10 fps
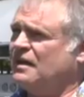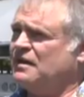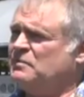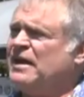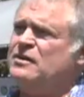
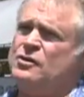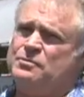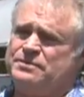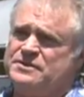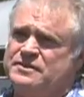And my
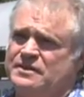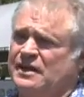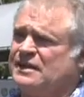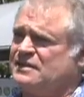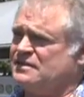hope is
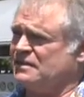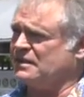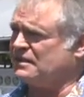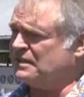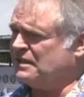that
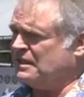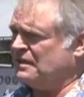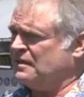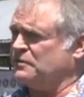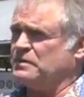uh,
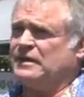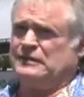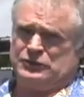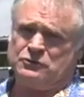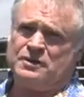the
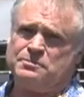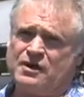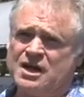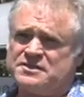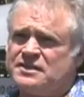regulatory
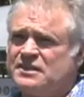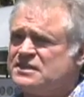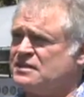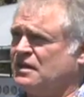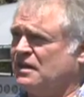
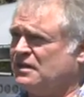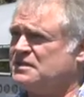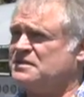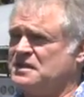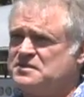process uh,
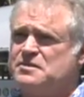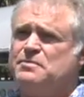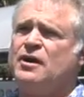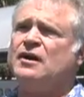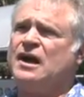sets the
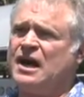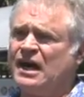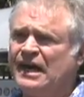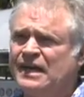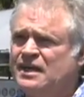bar
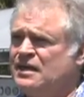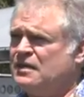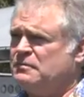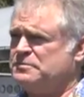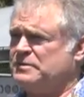high
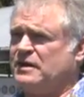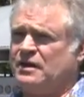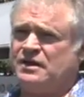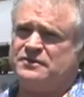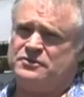with
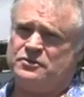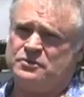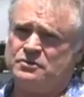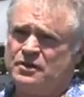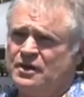regard
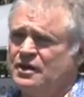to